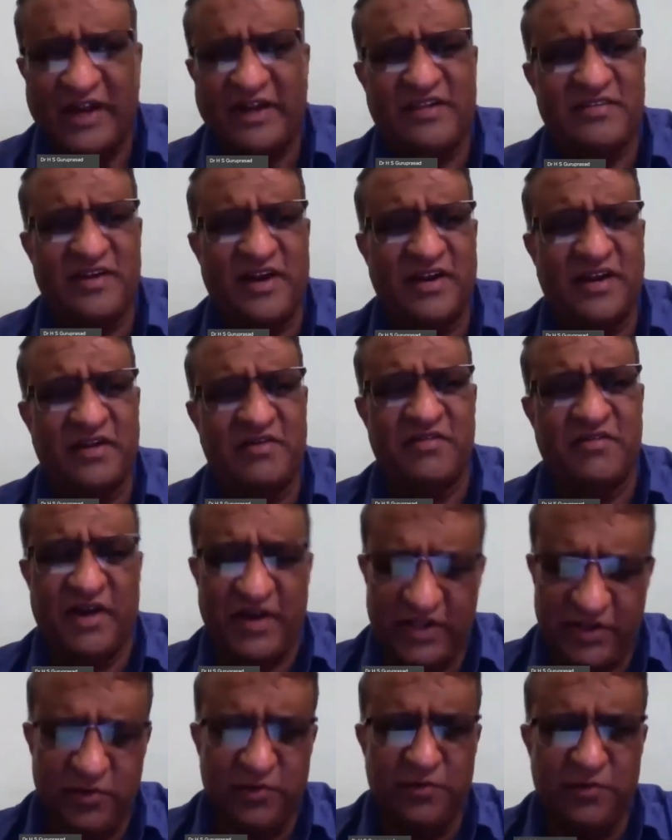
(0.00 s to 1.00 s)
That is not
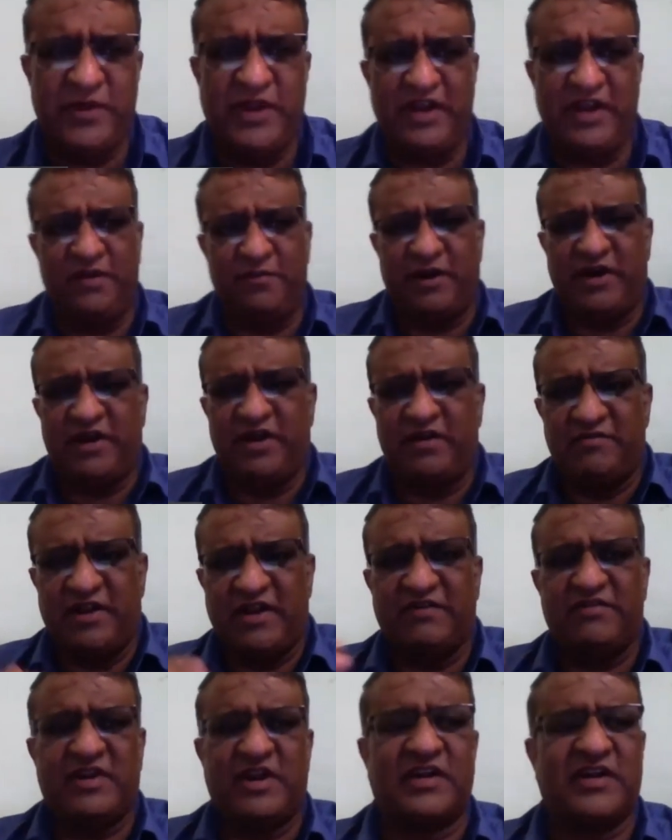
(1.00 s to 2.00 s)
required. You be independent.
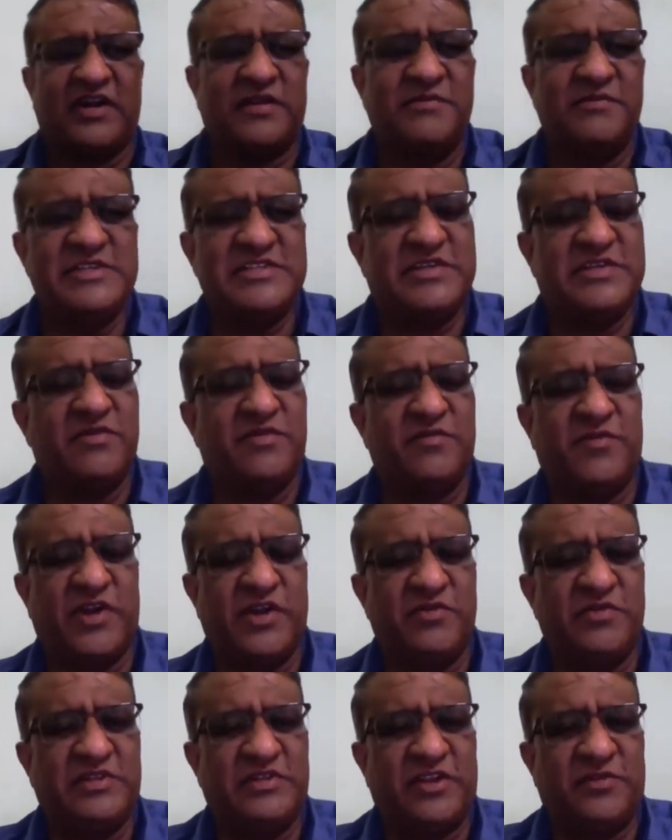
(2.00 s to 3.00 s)
Whenever autonomy is given
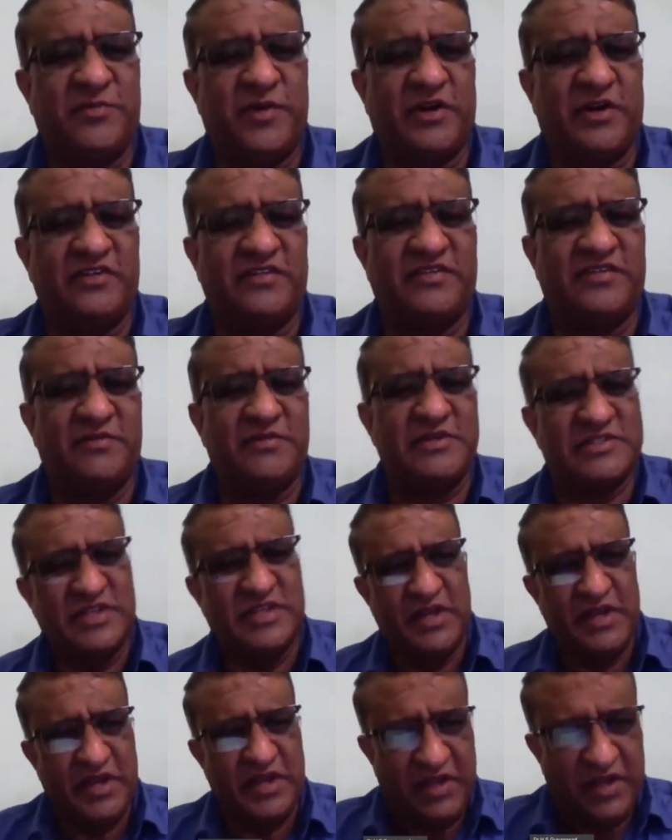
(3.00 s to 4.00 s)
for you with respect to the
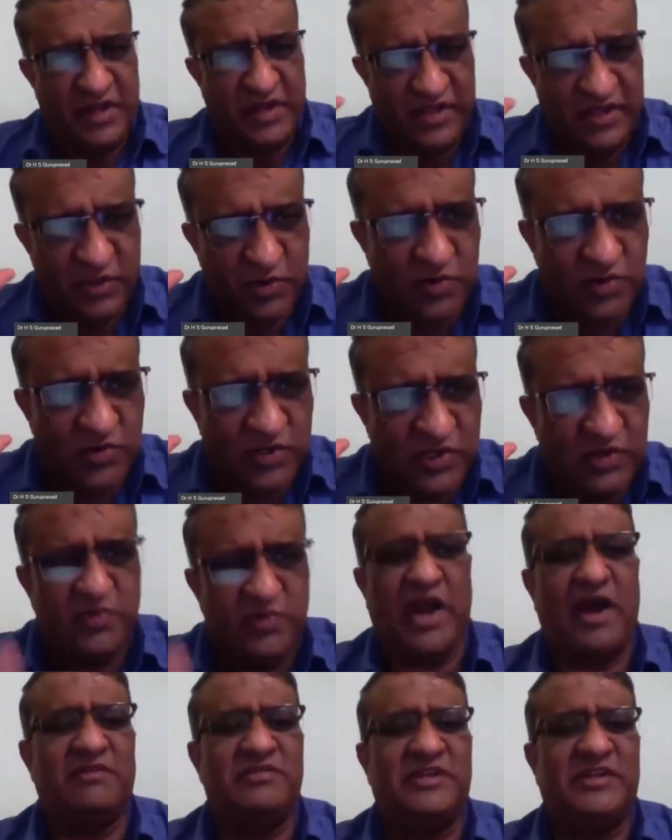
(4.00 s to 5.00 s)
syllabus, you
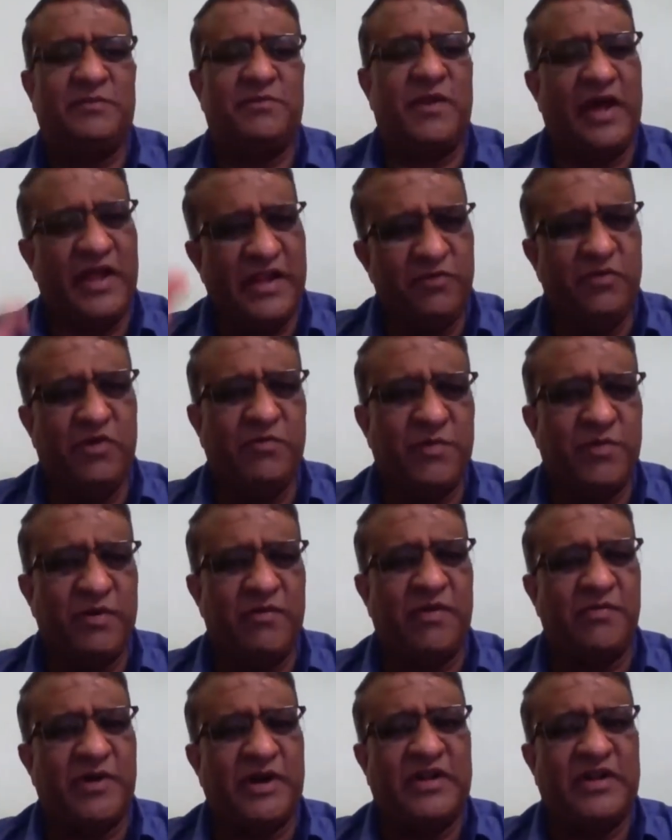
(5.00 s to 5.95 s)
have that plan, you implement.